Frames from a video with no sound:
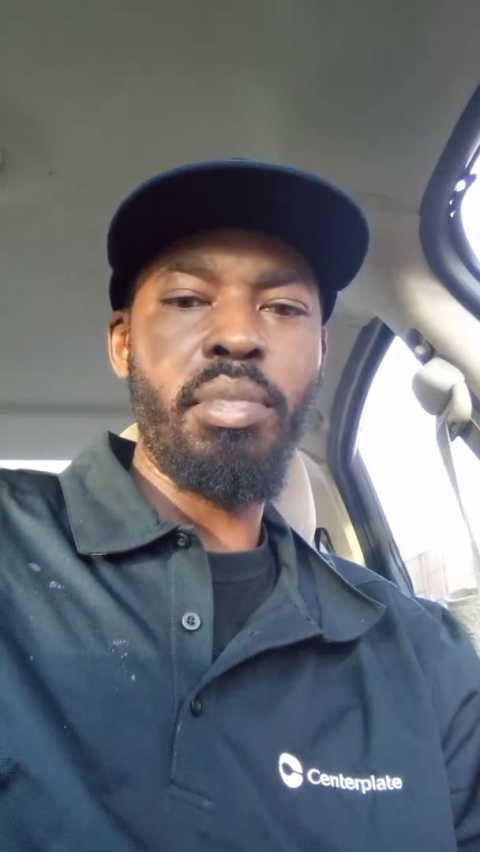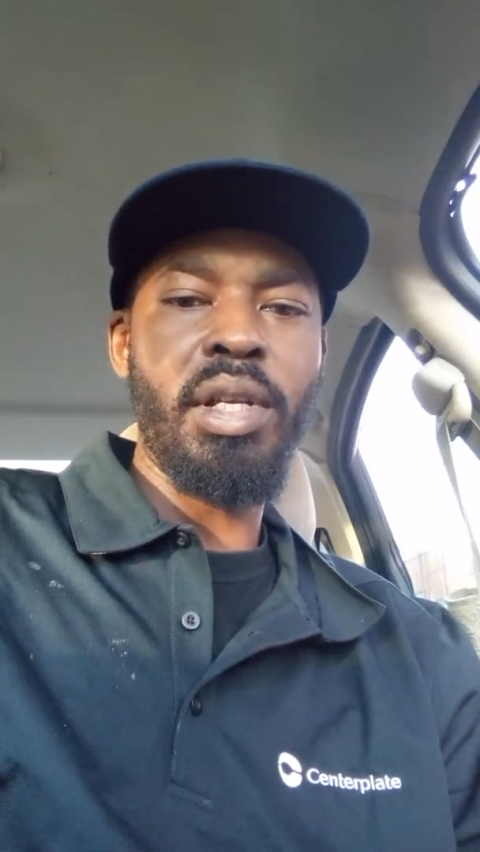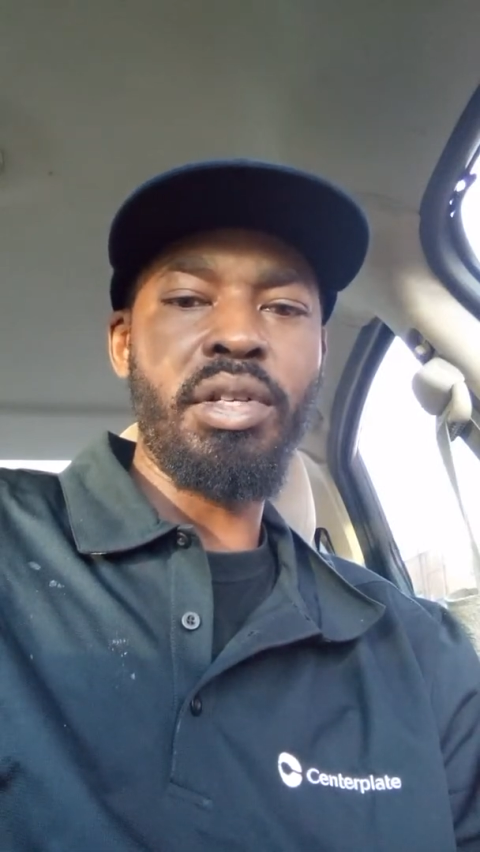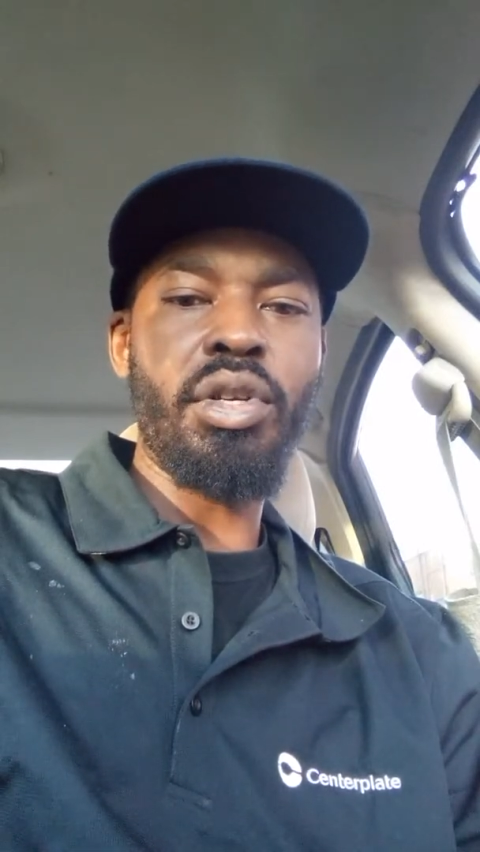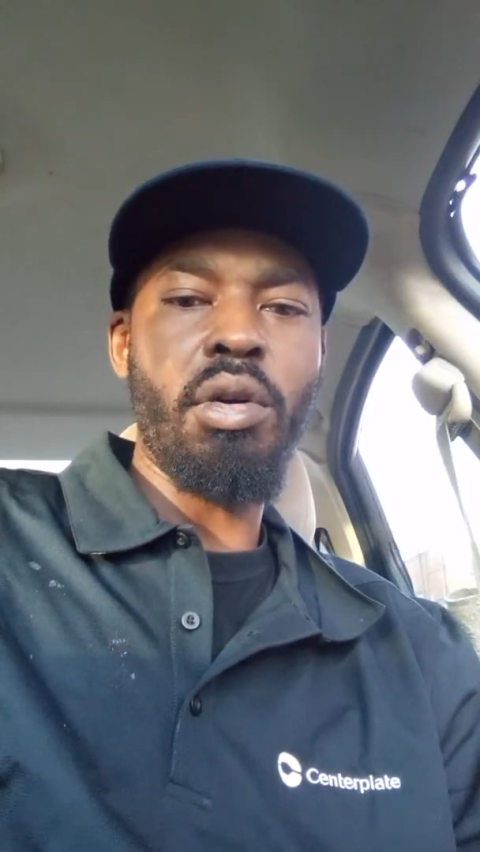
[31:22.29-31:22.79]

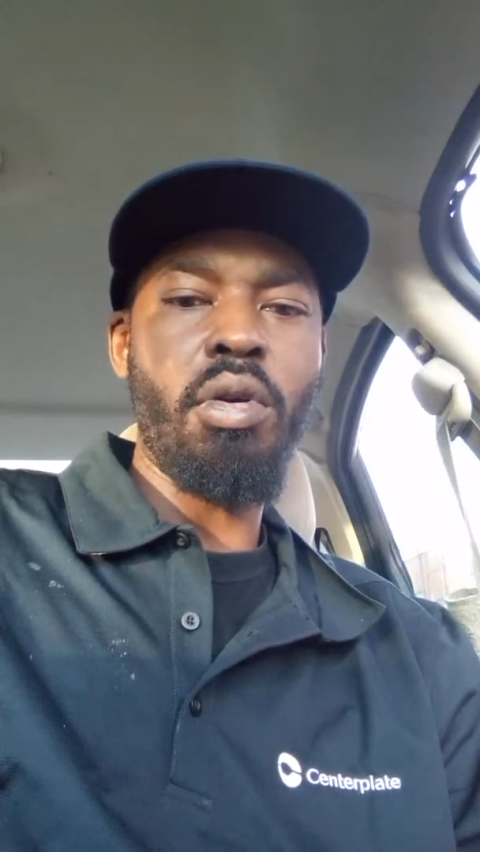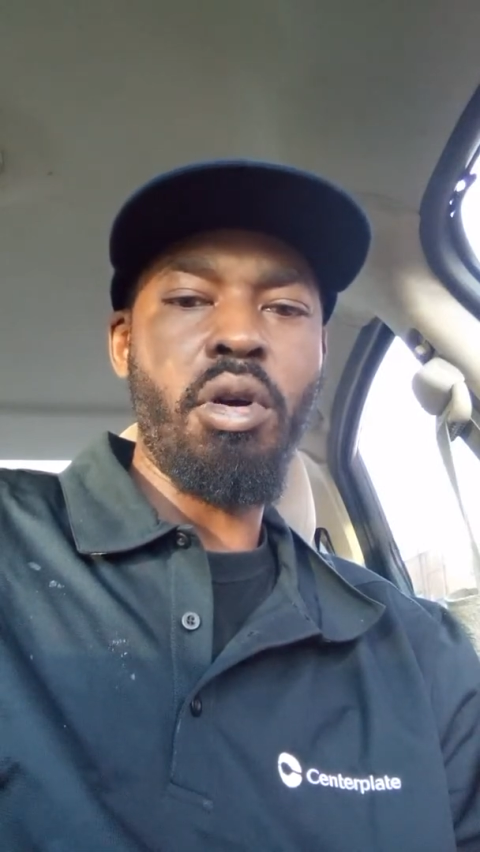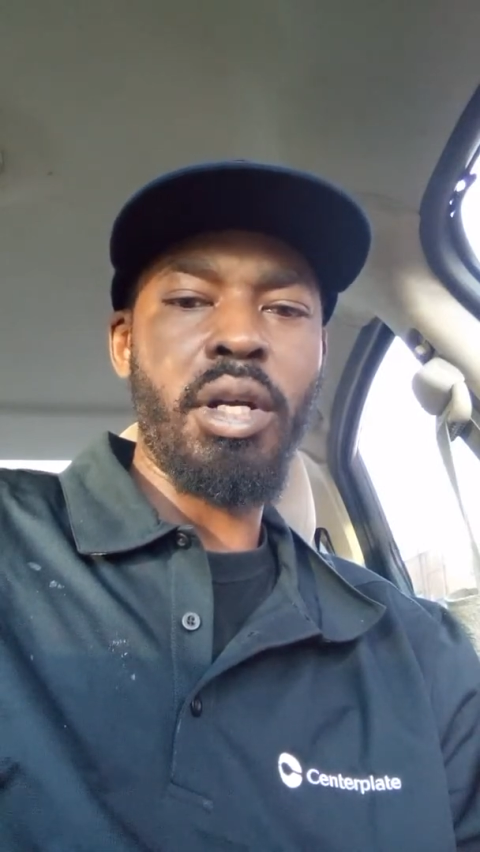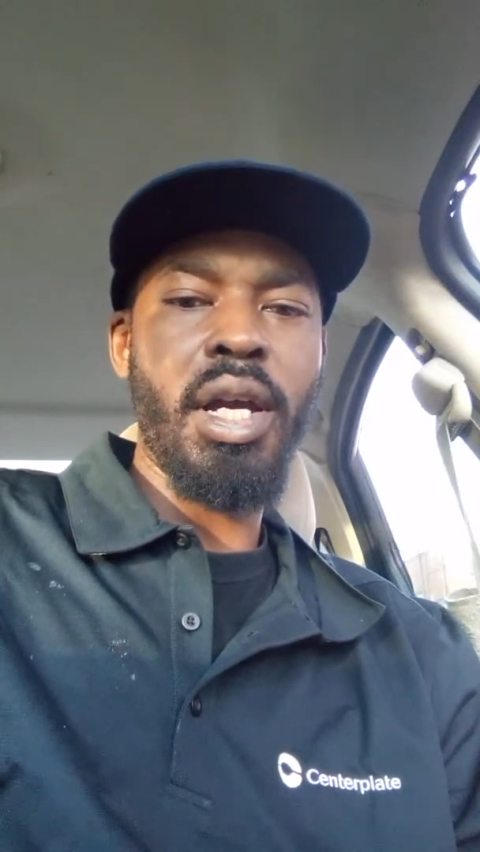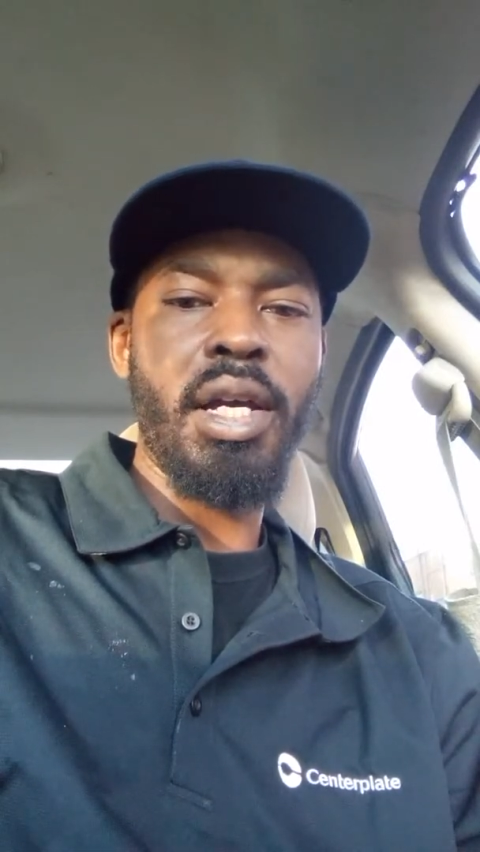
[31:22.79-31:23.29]
Billy Joe,
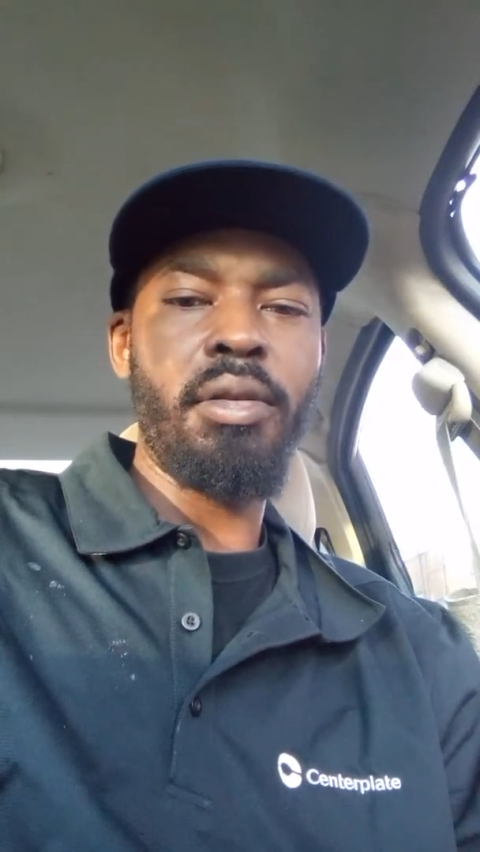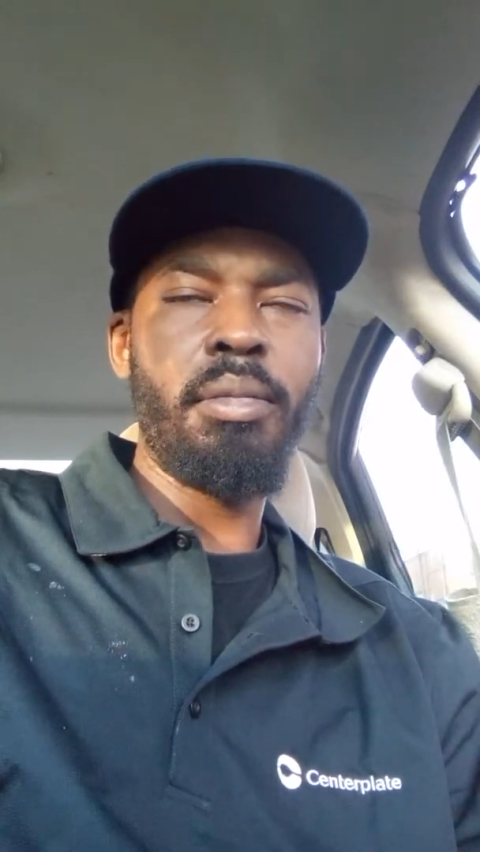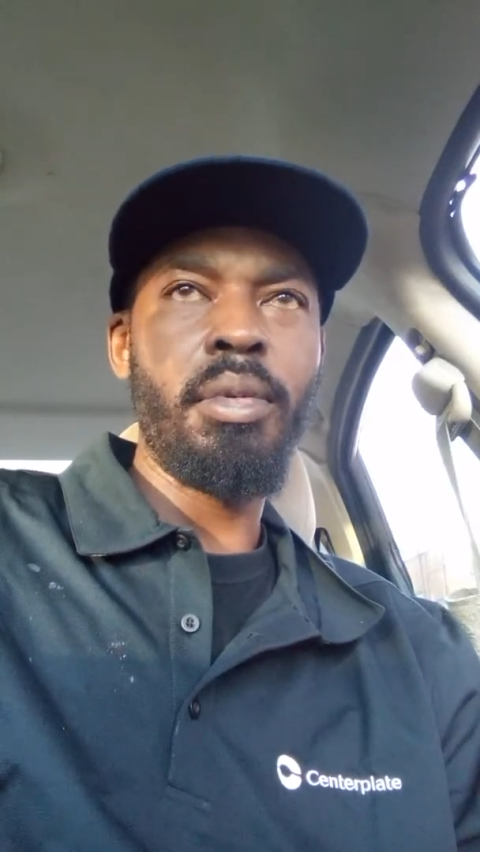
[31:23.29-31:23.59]
or Kayla?